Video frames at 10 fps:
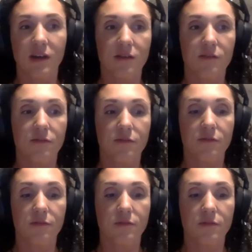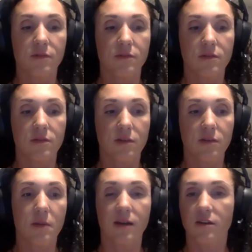of
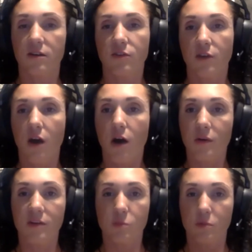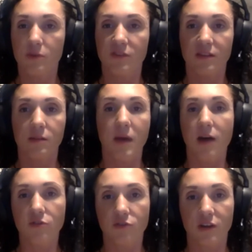competitors are always pushing the
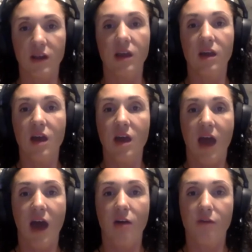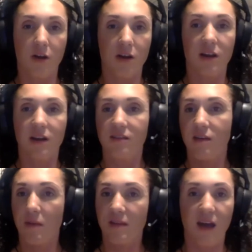boundary. How far can I
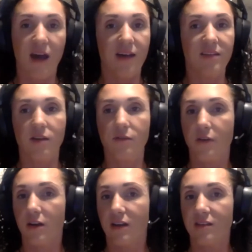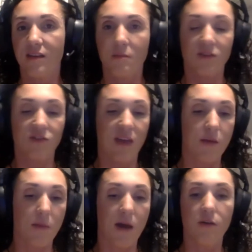take my size? How far can I take my
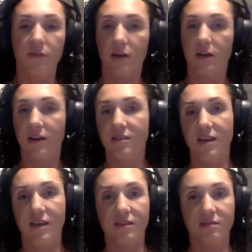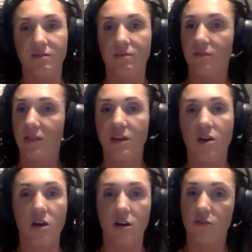shape? How far can I take lean,
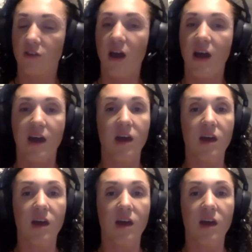hard, dry?